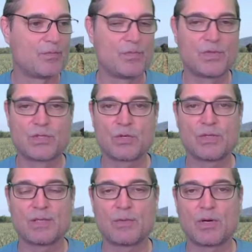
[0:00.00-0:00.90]
2
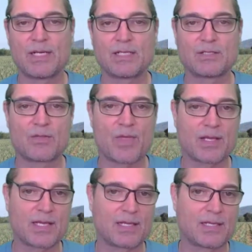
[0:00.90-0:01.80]
a.m.
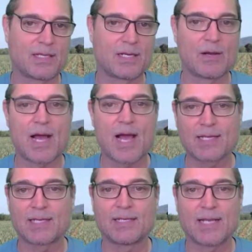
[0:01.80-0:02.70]
thinking, I
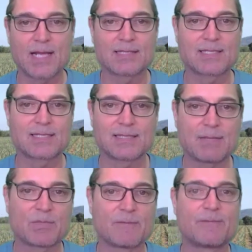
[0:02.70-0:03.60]
cannot
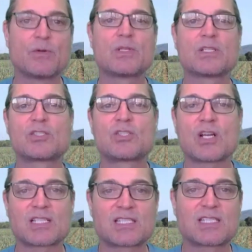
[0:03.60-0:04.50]
sleep. The food is
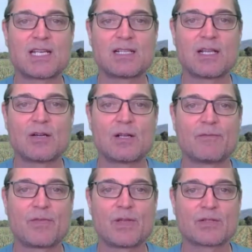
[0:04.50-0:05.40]
just sitting there and it
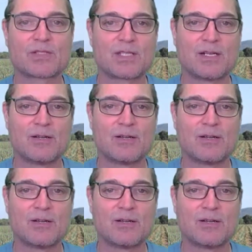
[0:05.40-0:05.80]
feels,